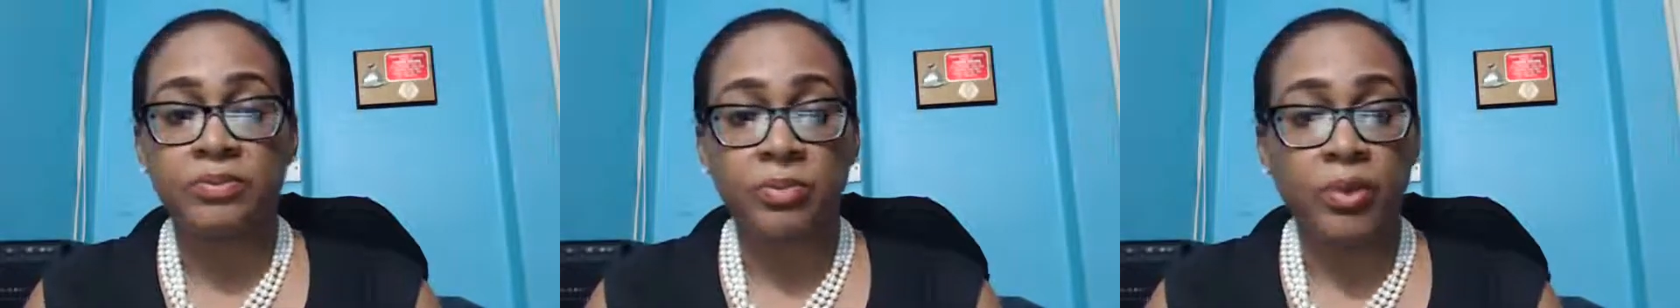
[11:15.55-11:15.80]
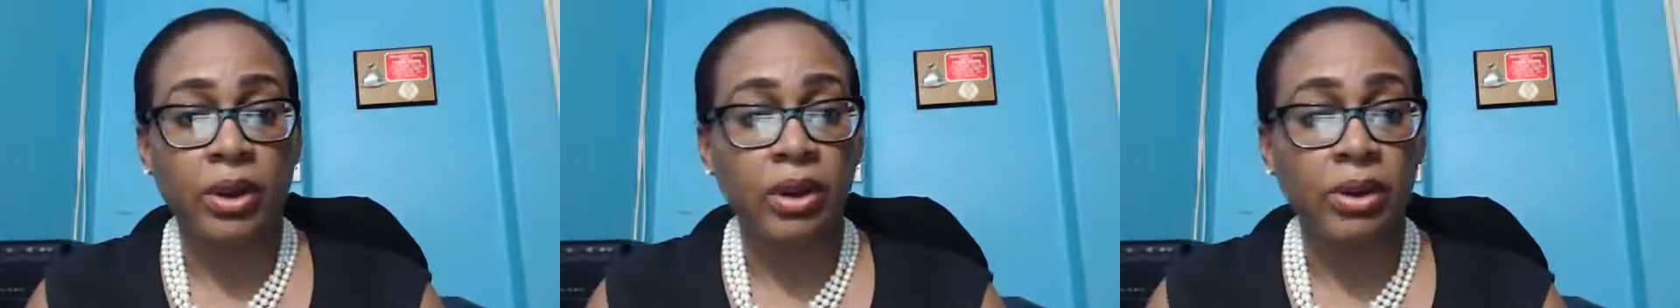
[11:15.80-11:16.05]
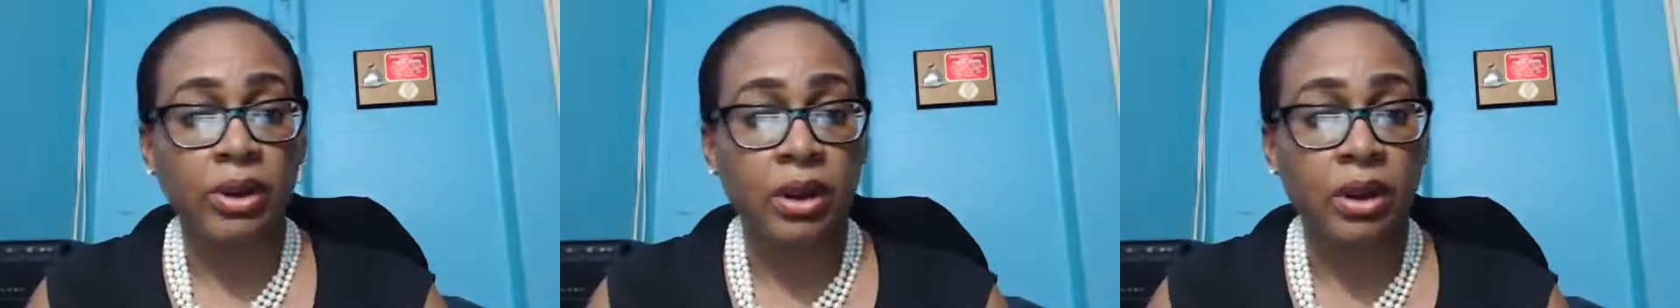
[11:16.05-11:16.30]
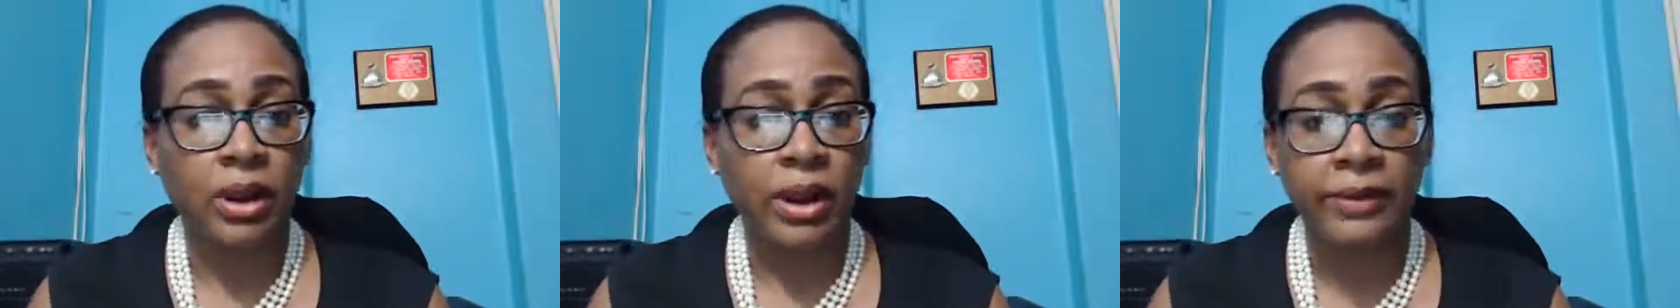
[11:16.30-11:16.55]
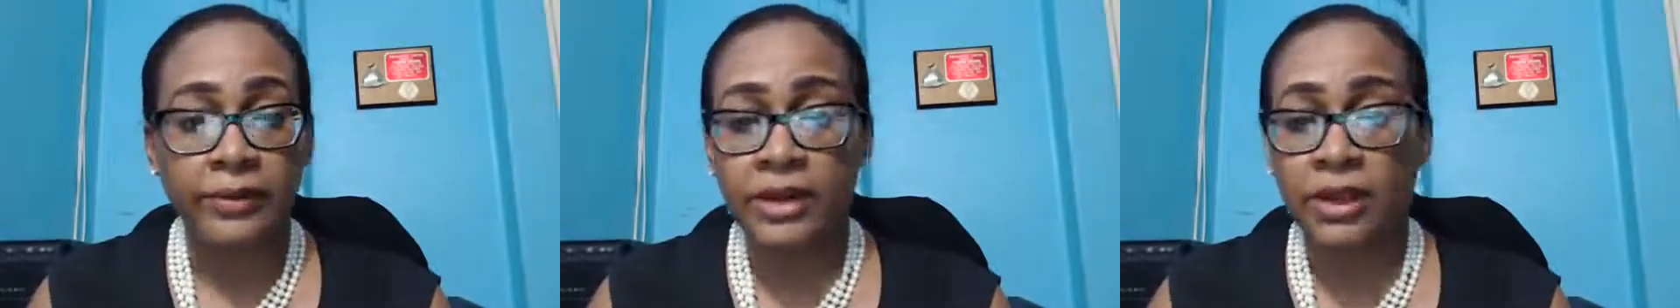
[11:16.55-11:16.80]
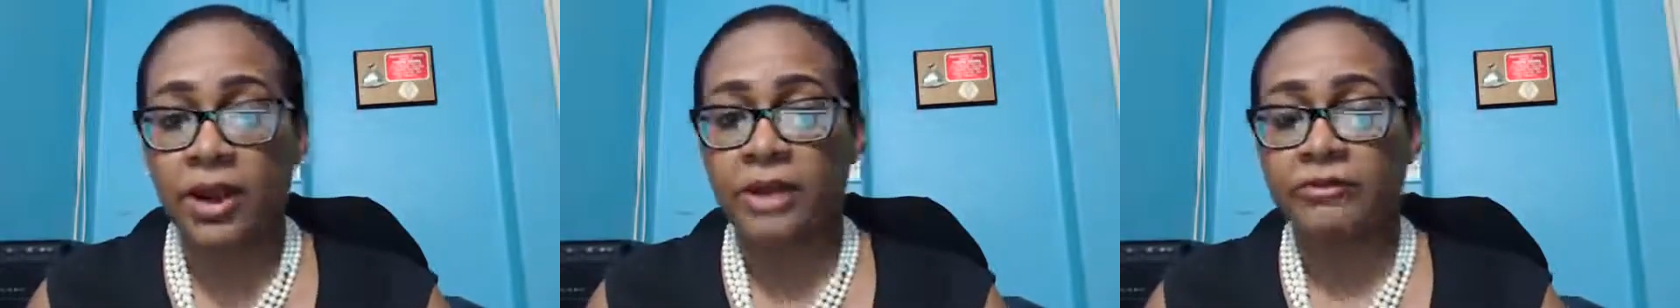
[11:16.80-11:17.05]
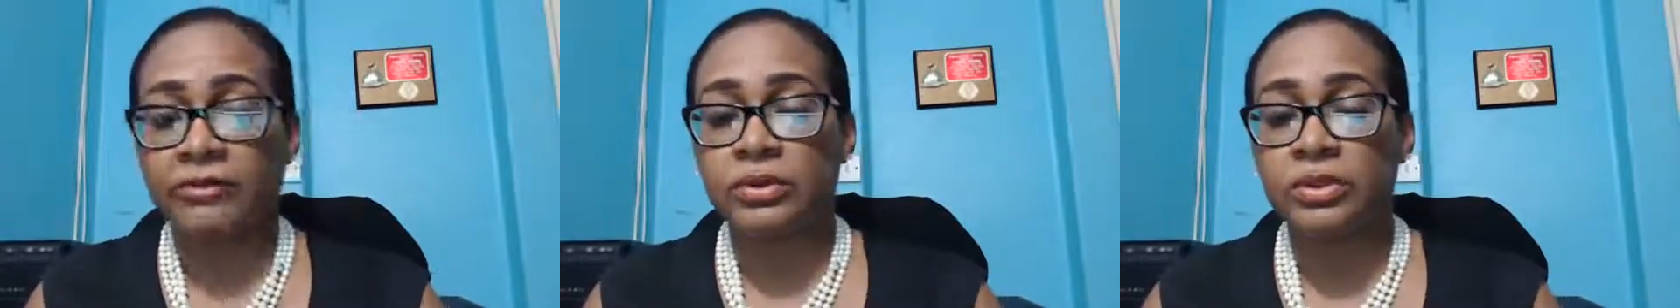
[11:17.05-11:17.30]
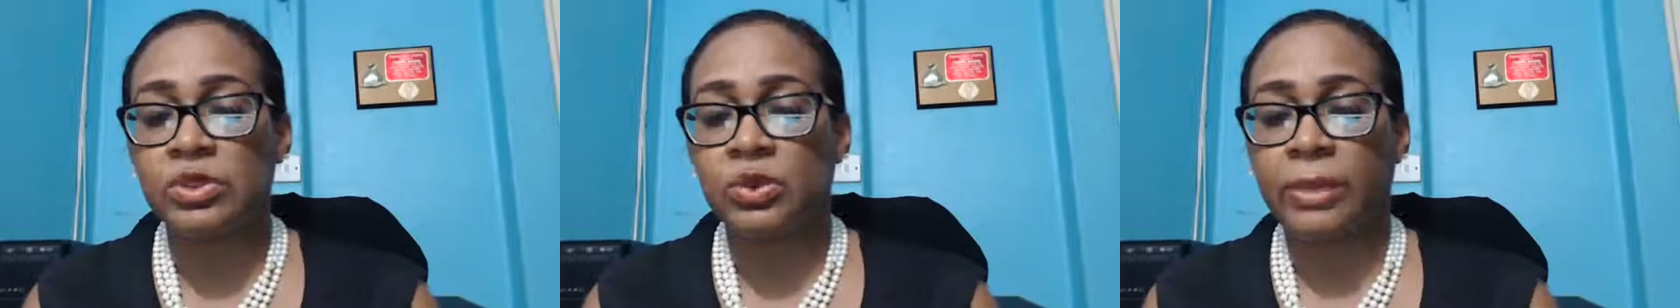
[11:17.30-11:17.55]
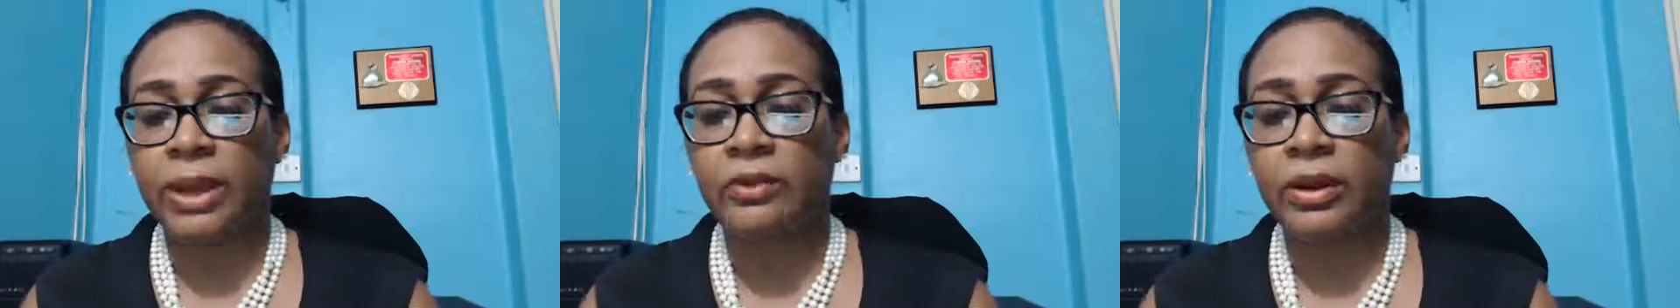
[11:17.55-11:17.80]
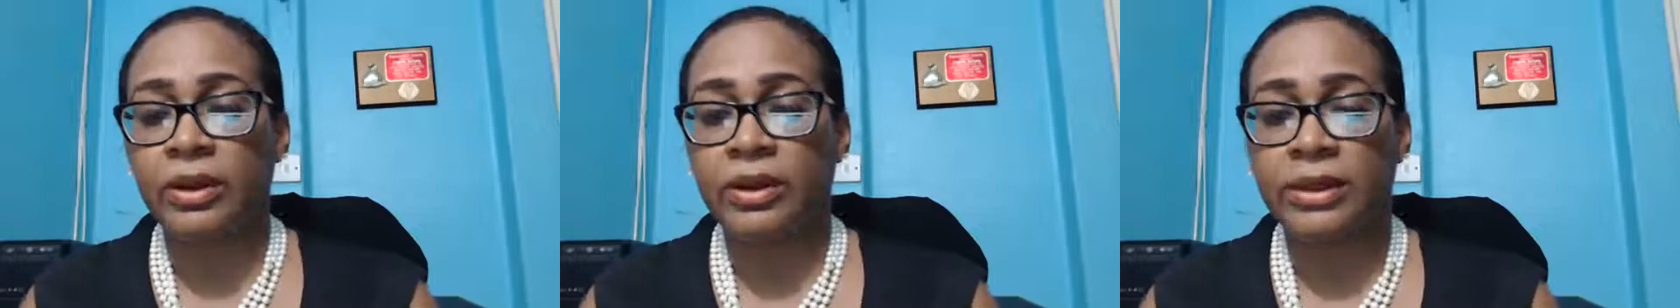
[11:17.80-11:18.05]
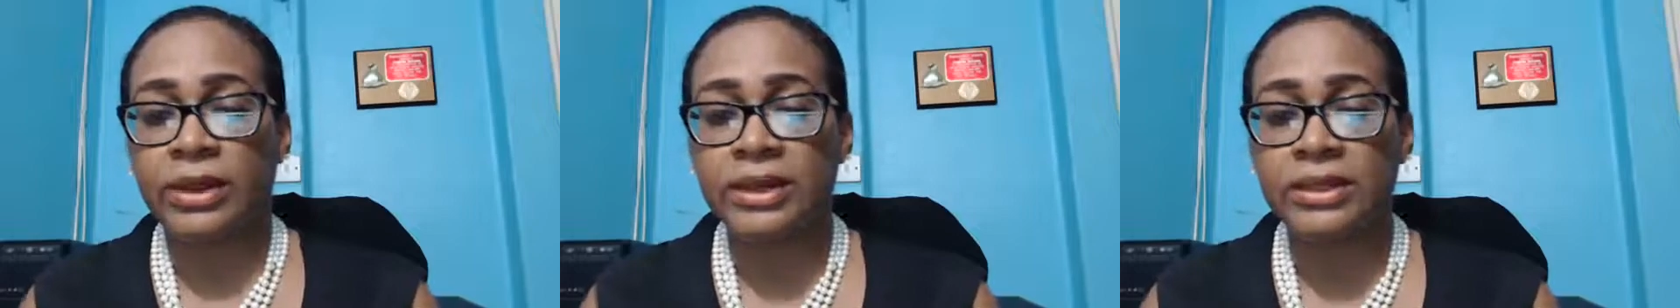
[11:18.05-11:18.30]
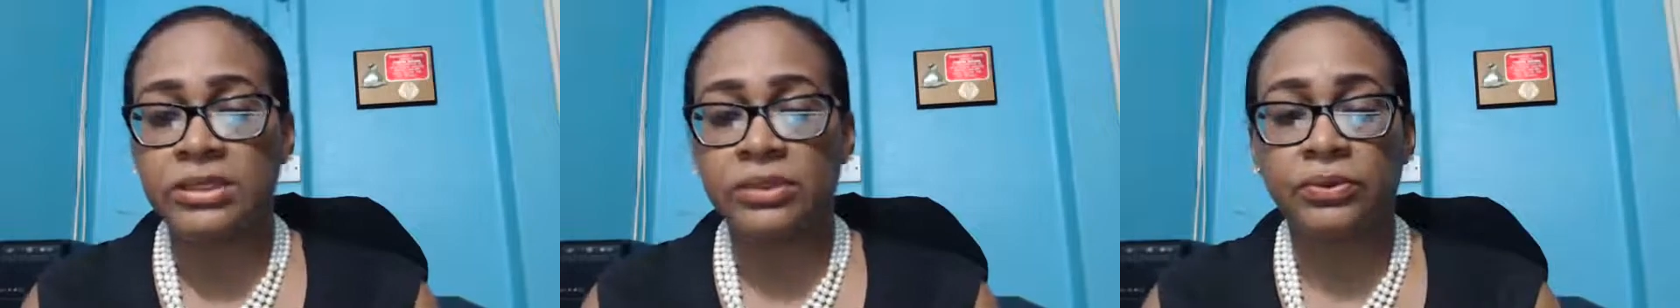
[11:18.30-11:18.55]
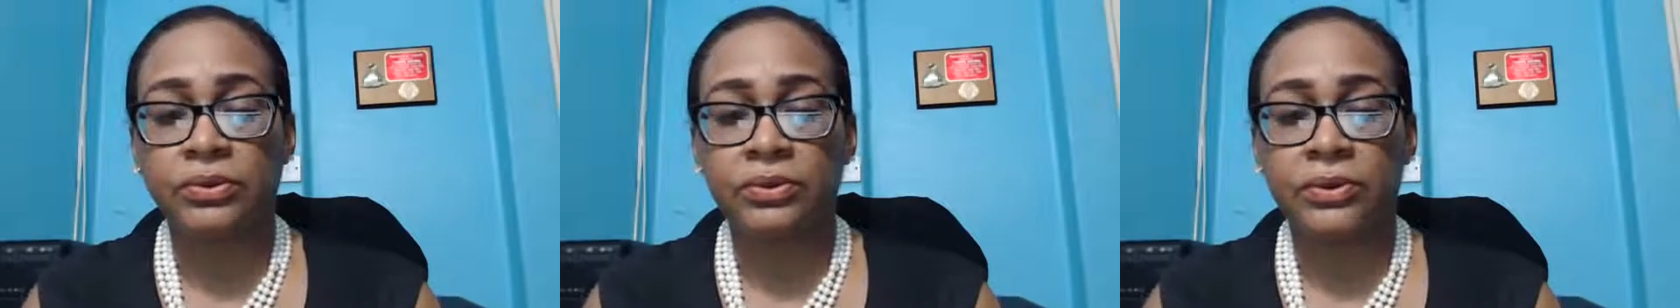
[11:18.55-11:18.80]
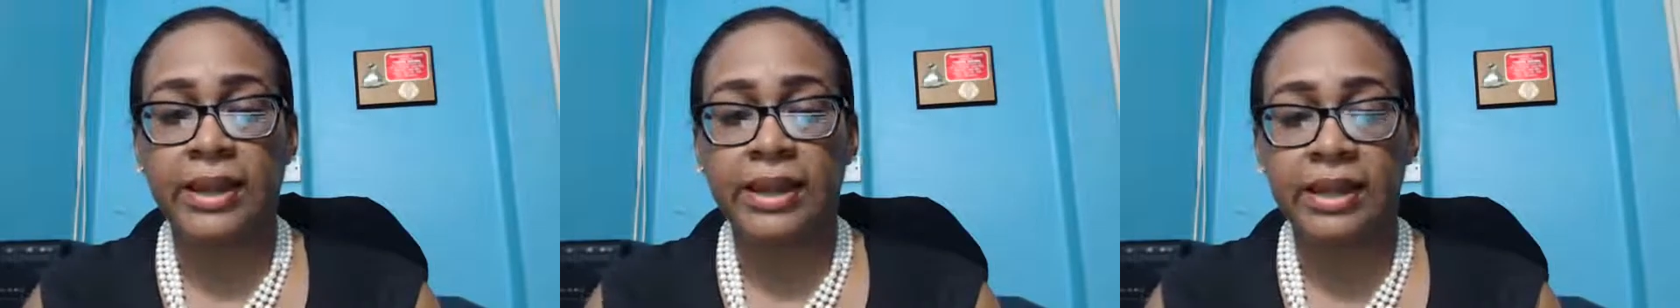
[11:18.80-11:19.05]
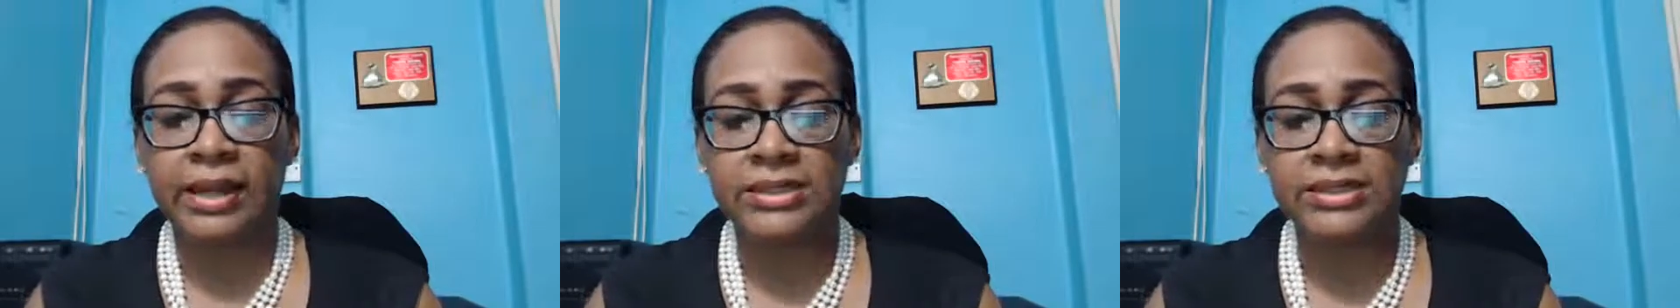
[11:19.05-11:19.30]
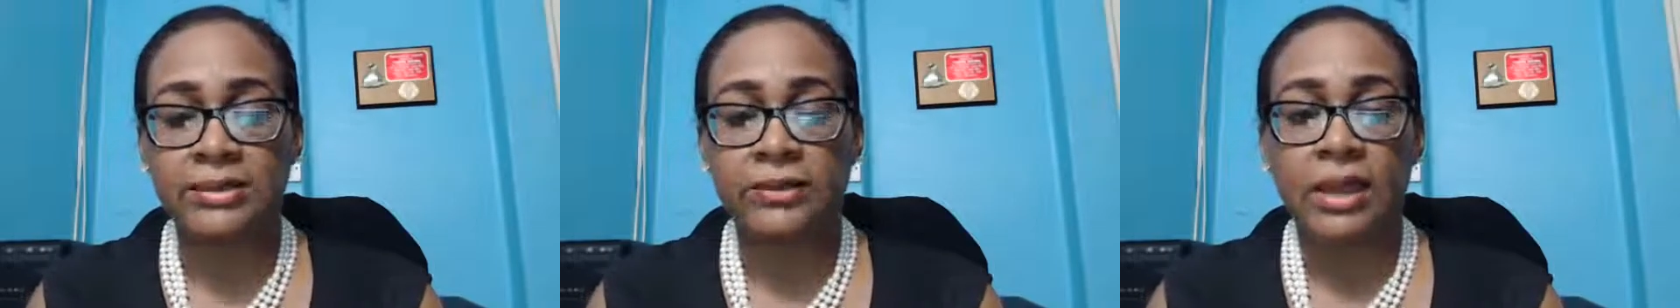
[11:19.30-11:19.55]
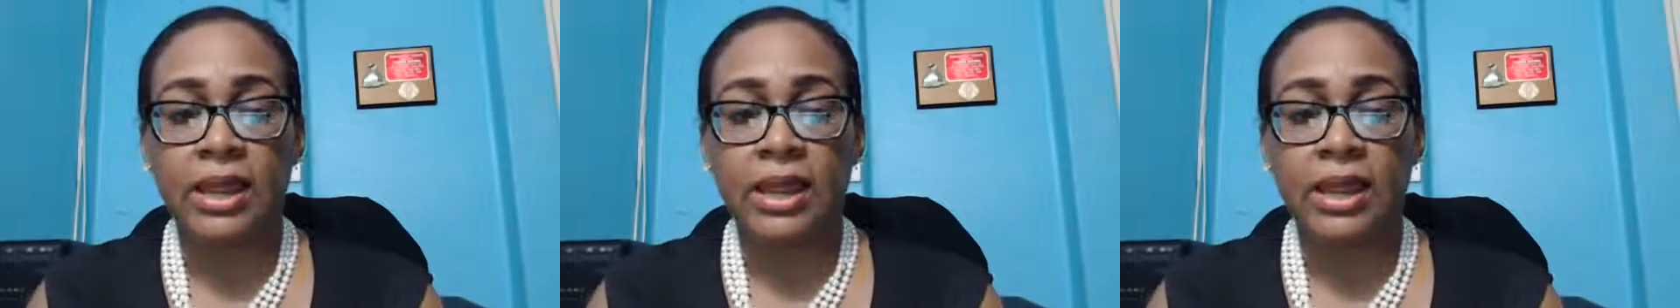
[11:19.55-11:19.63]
we're going to call you in the conference room and we're going to let you know that, listen,